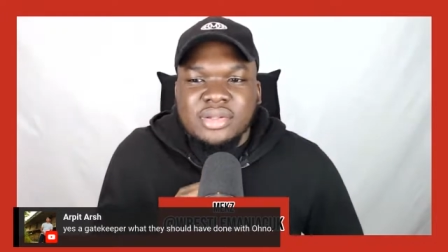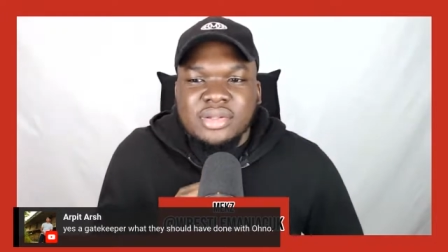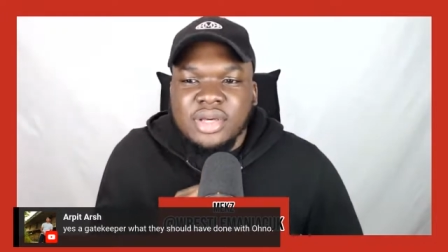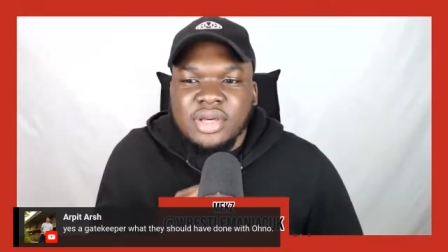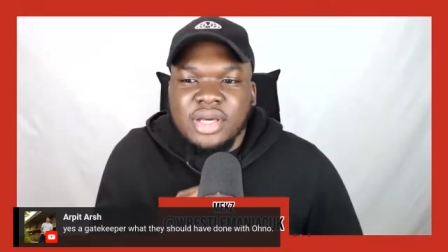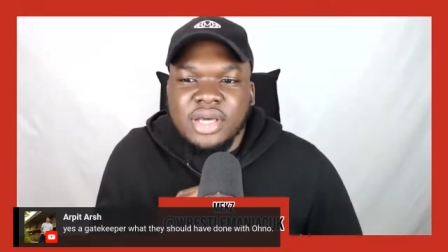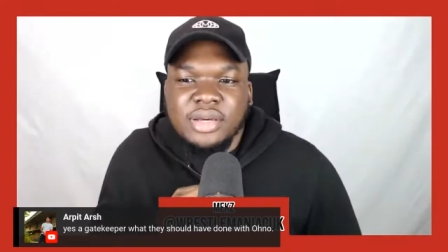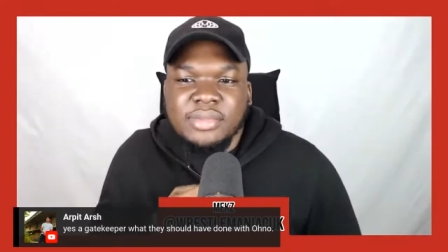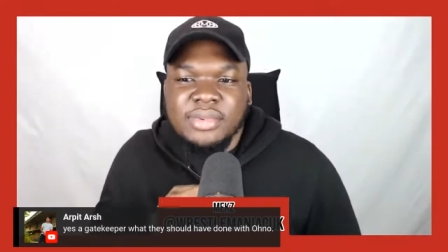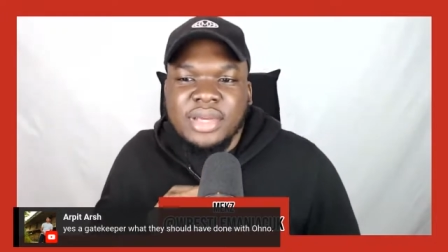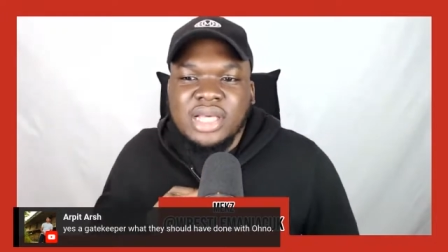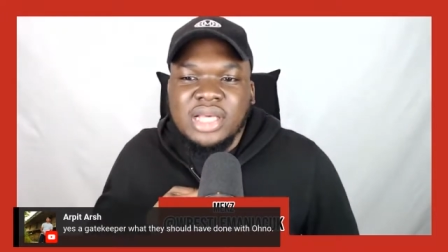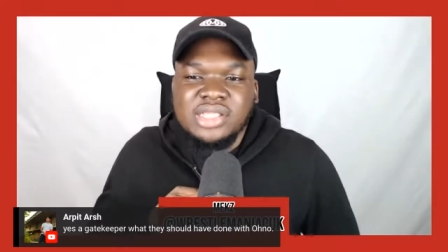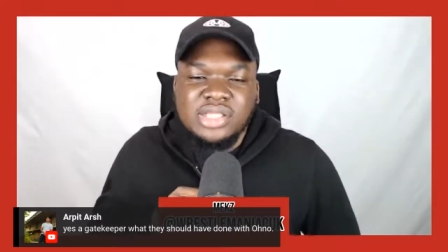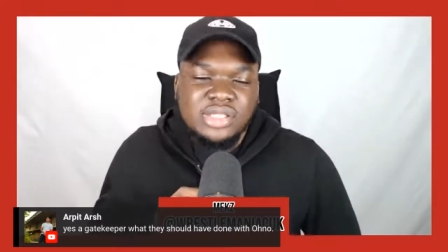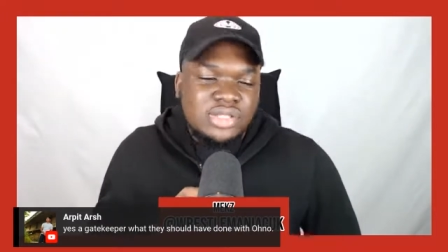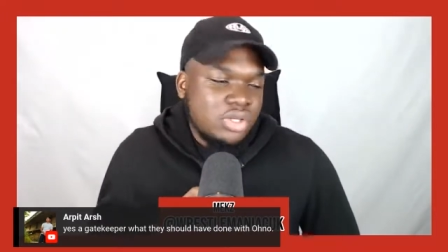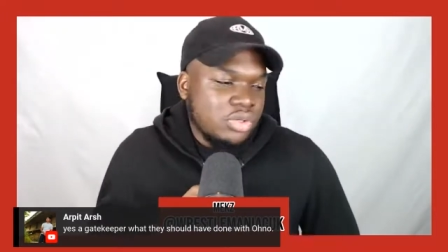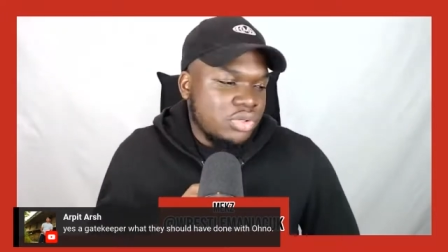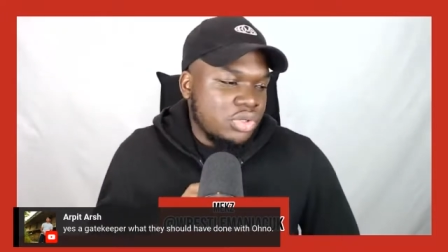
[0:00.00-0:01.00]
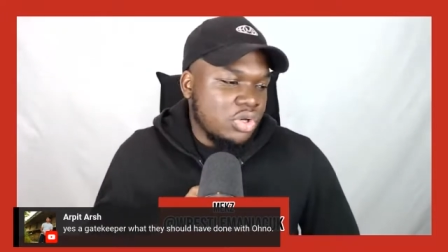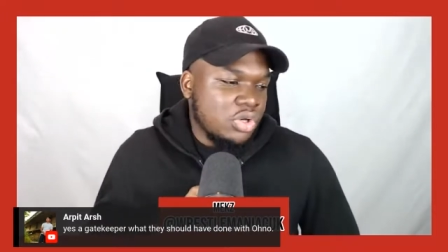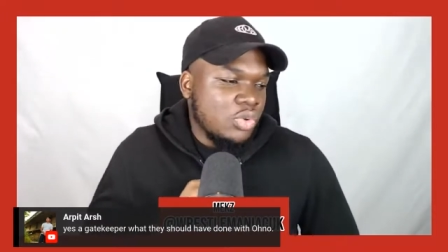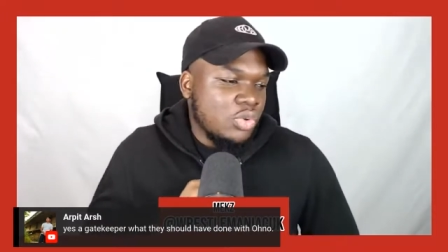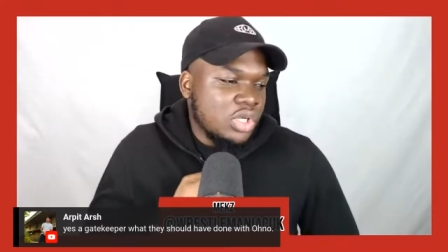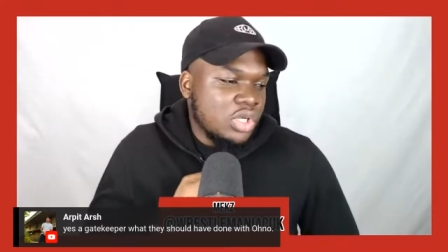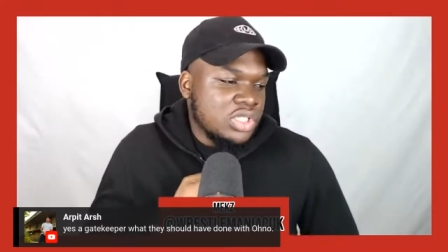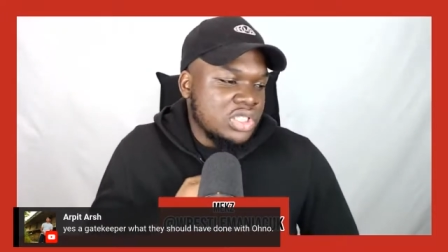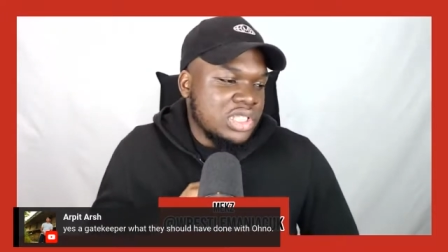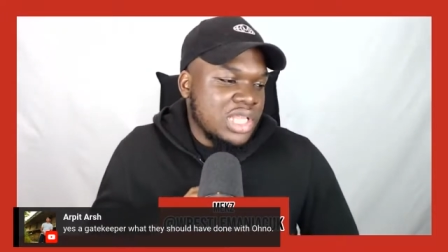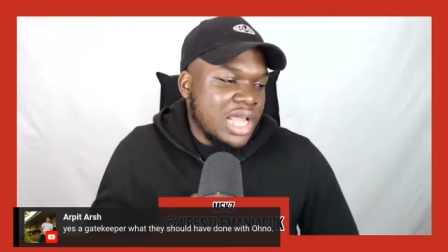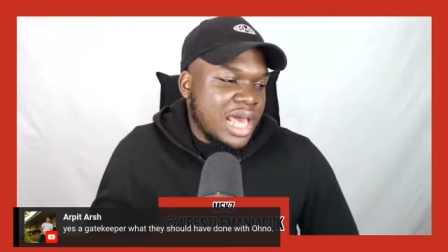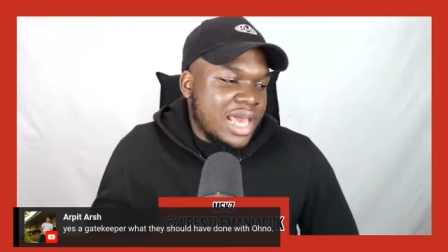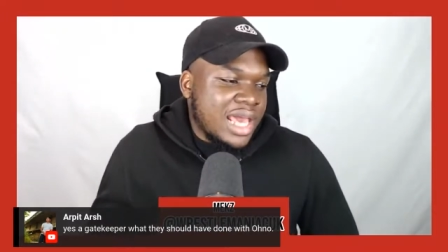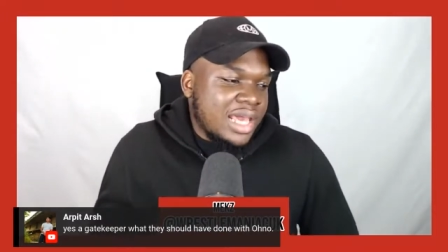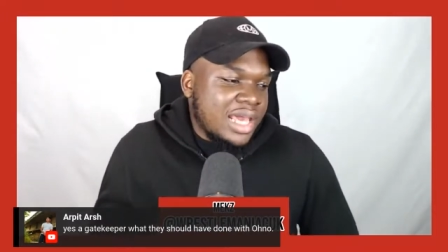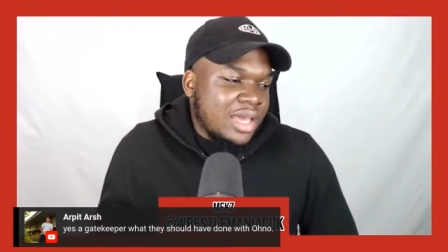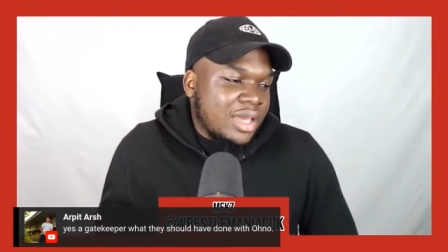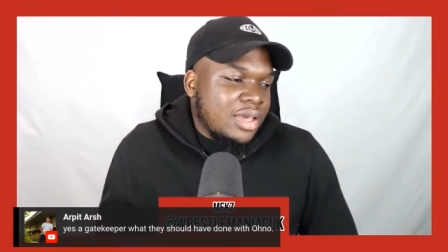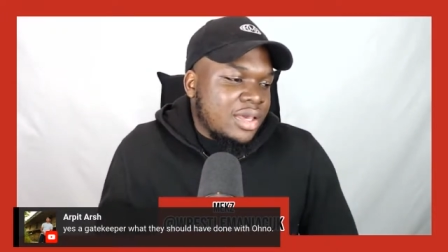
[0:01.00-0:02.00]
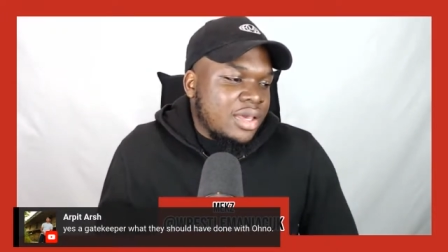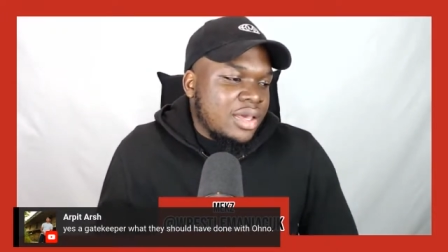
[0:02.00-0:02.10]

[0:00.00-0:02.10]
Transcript: Cassius Ono was like,